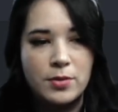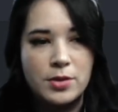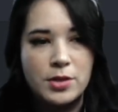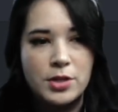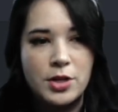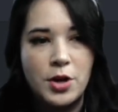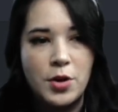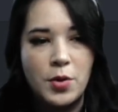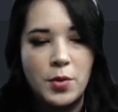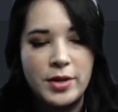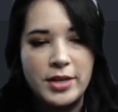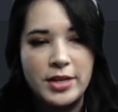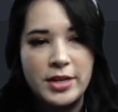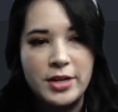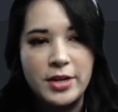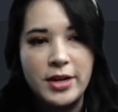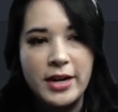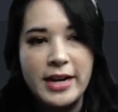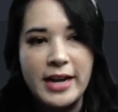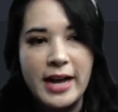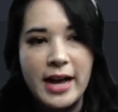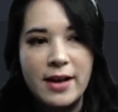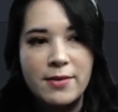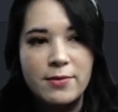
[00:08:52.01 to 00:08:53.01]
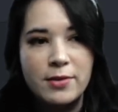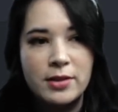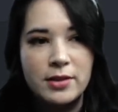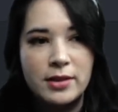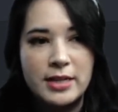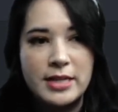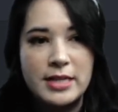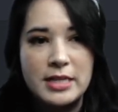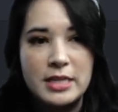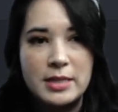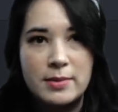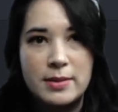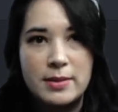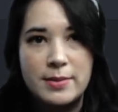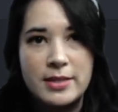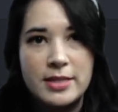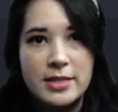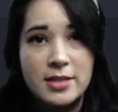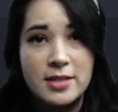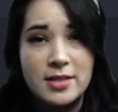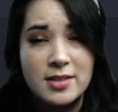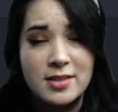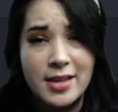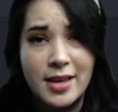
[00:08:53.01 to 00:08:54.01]
So here I have a list, maybe
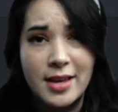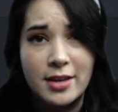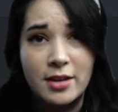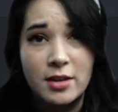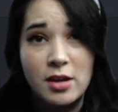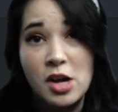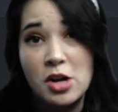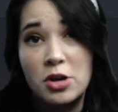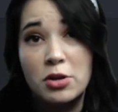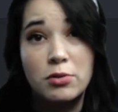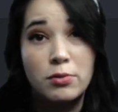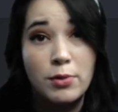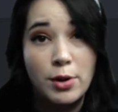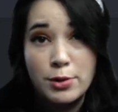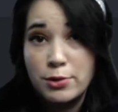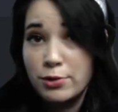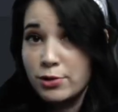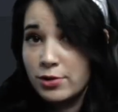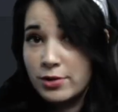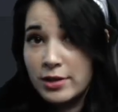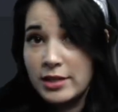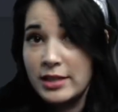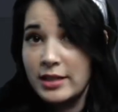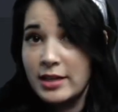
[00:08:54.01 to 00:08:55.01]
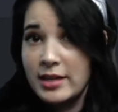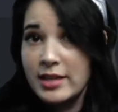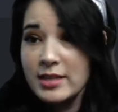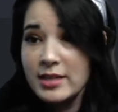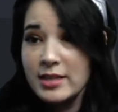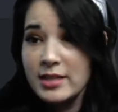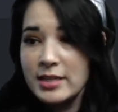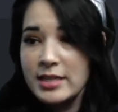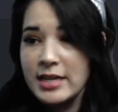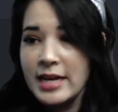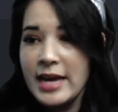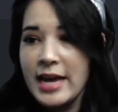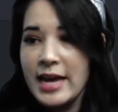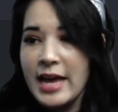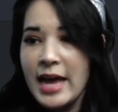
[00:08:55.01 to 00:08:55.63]
this is like a grocery list,